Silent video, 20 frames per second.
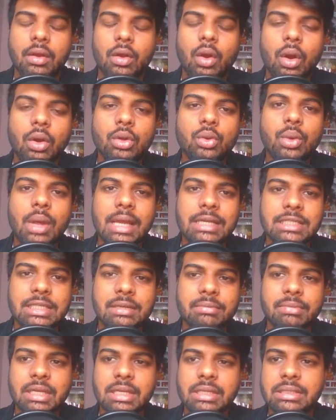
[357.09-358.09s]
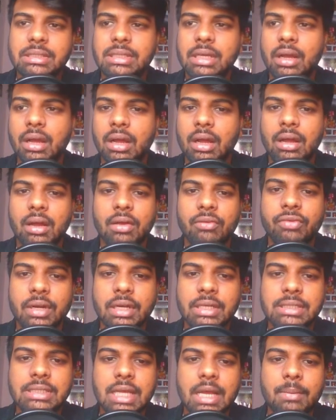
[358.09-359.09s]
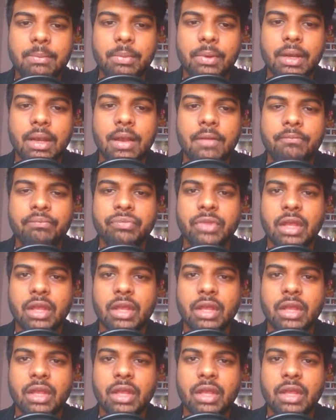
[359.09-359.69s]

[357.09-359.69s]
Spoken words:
Call to action means, for example,